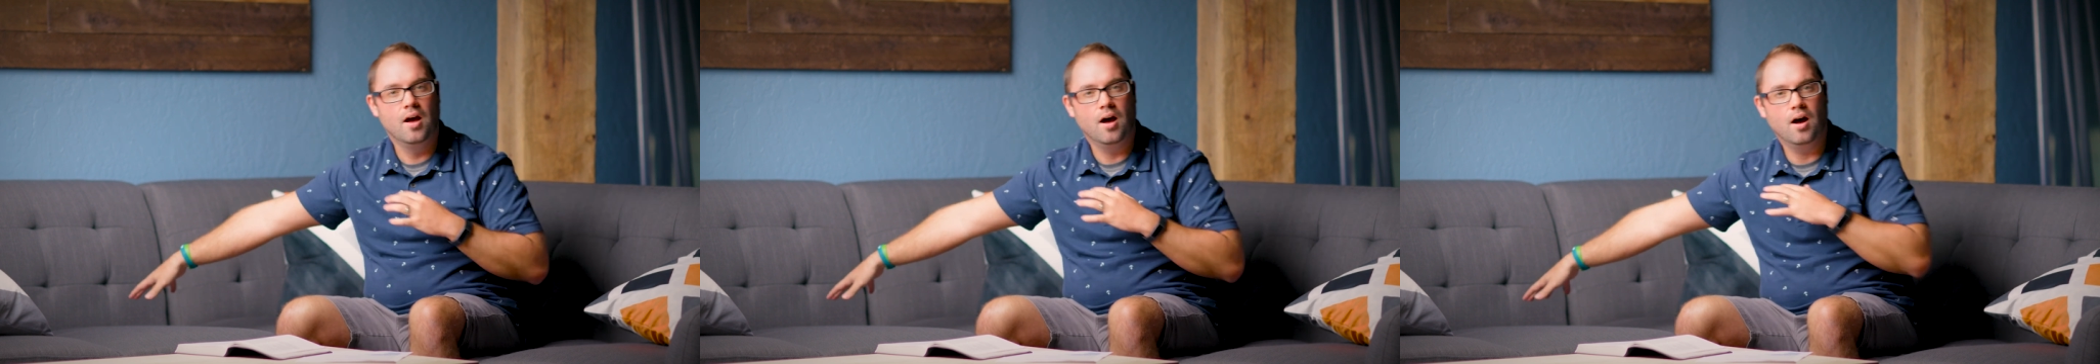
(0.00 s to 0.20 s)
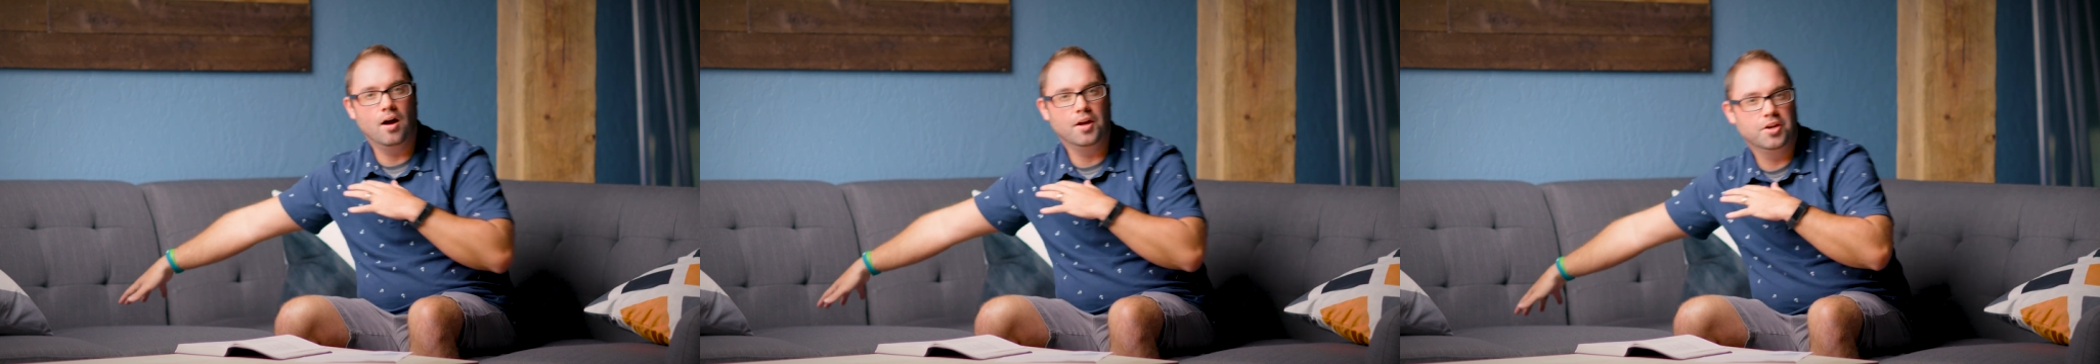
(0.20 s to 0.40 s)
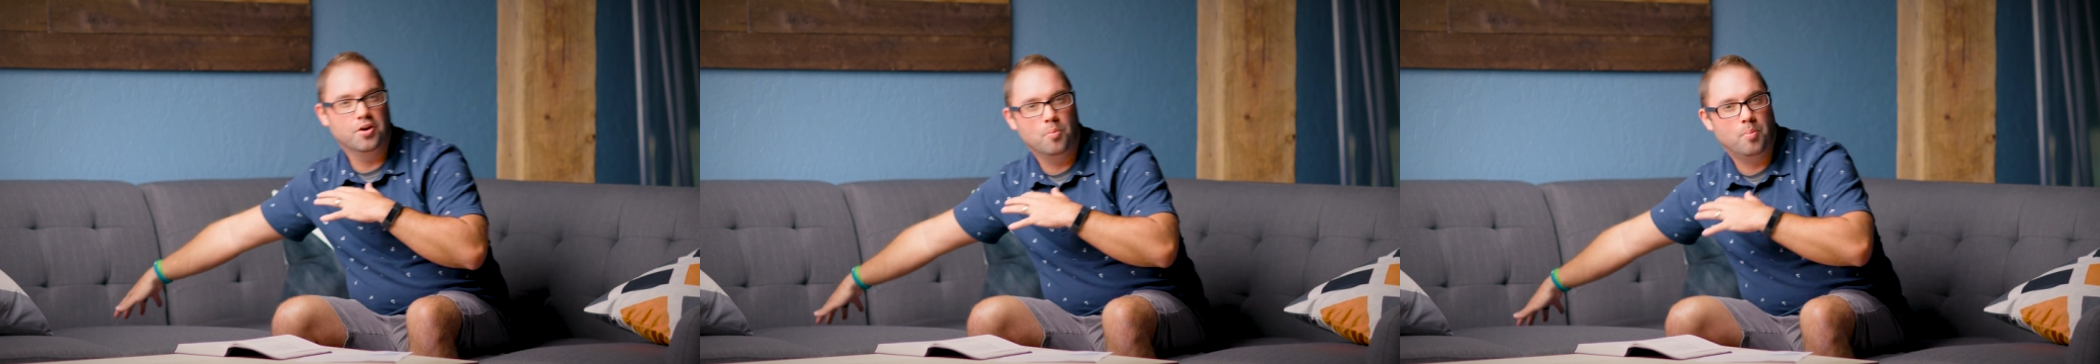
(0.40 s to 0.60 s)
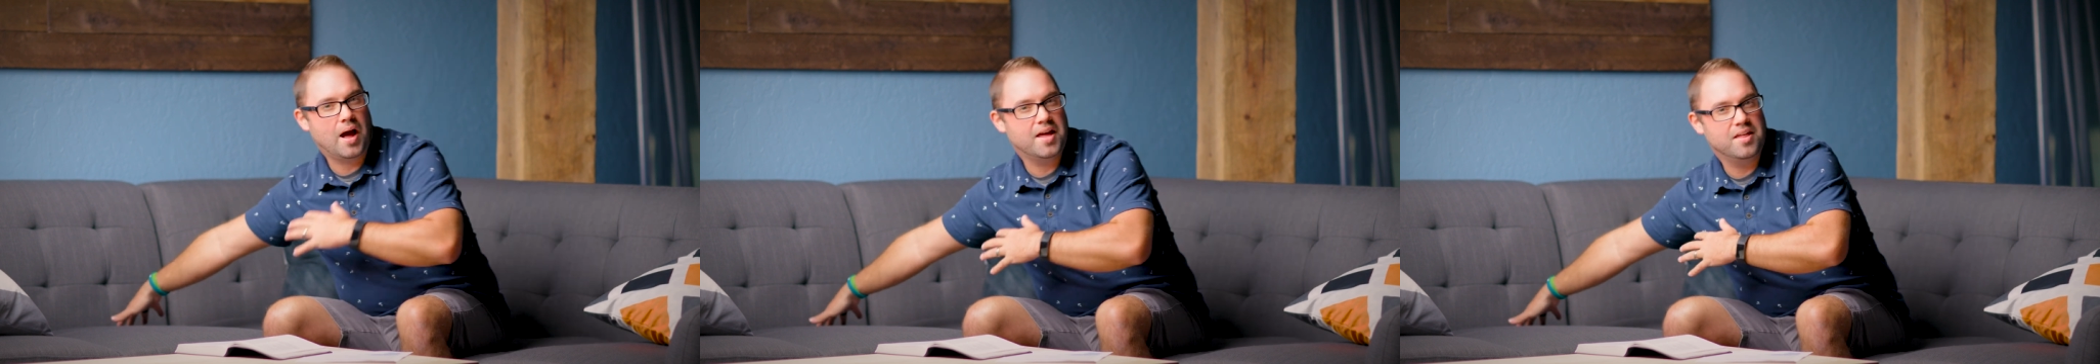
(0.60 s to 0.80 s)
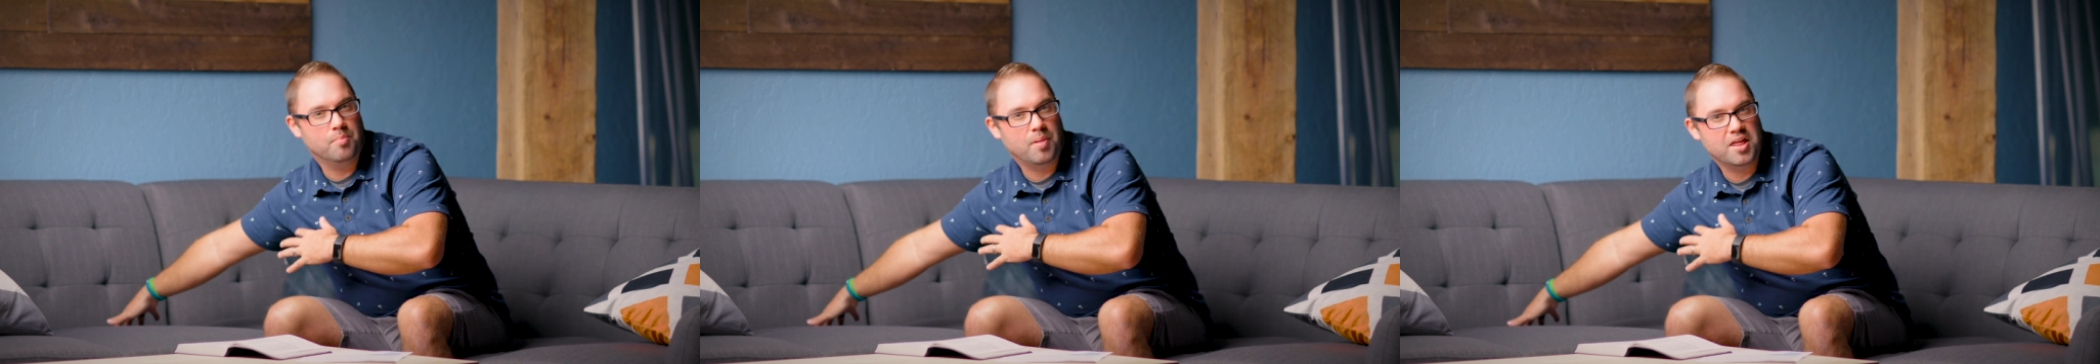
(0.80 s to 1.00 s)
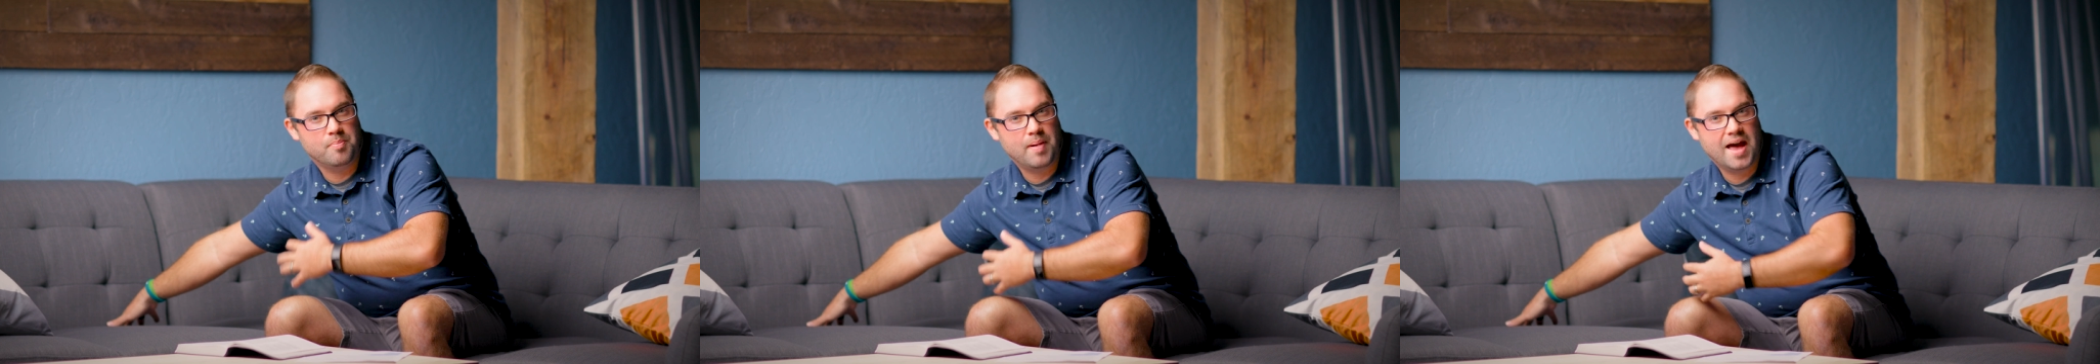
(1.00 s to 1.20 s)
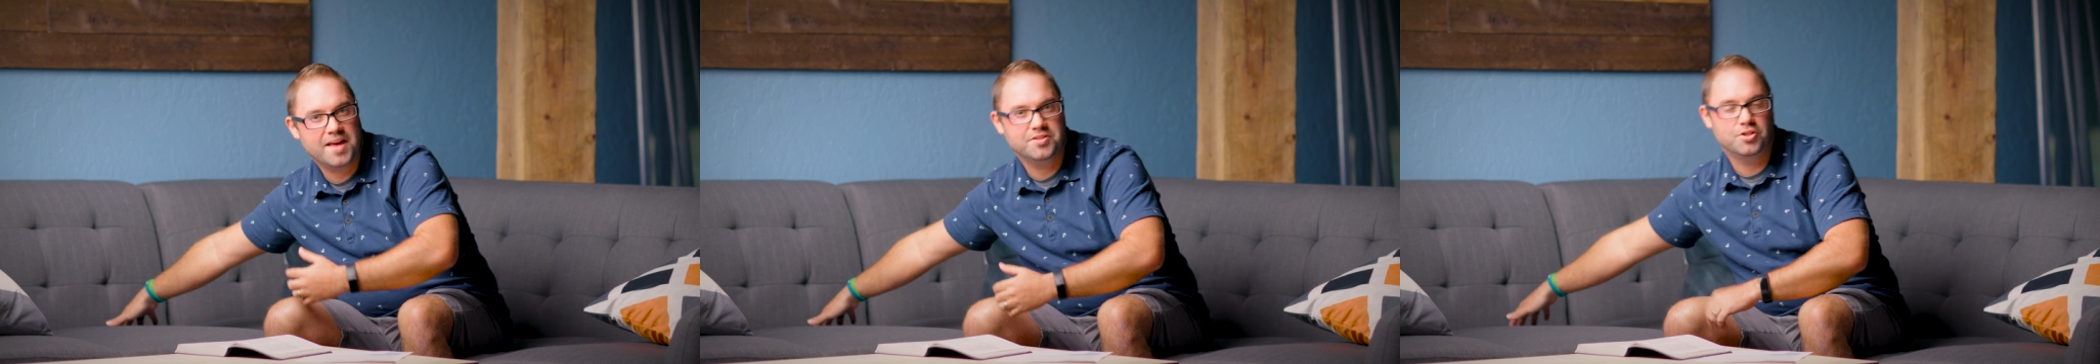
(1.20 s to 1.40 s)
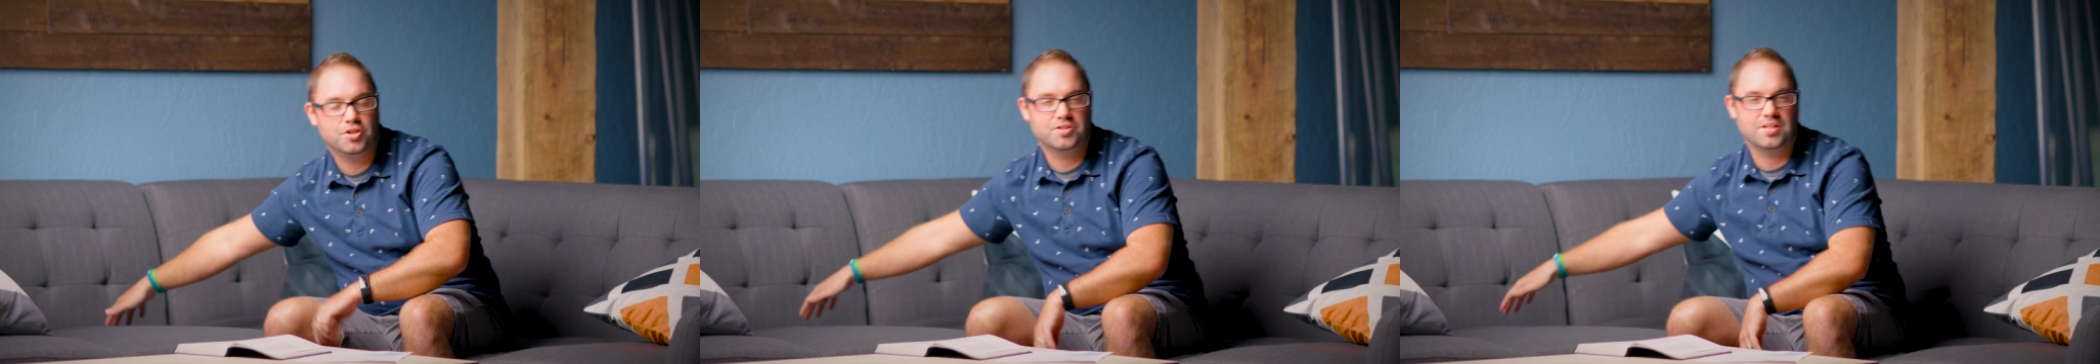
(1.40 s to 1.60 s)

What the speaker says: by the passenger